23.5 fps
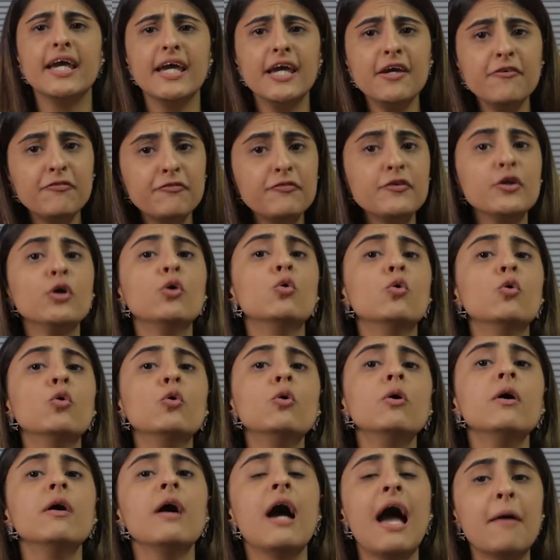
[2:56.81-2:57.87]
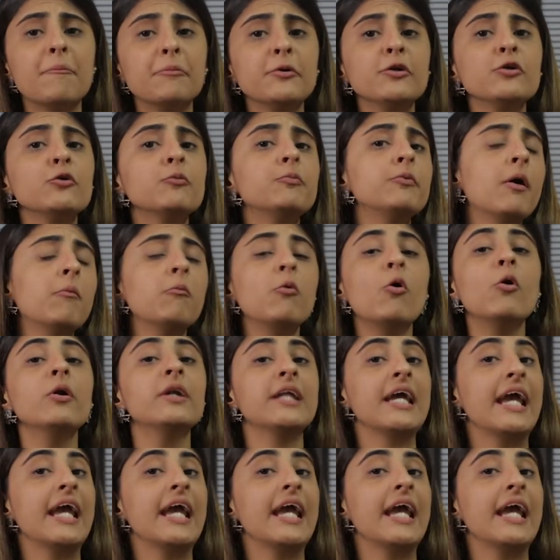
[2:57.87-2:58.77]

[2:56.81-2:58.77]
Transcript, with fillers: If you happen to promote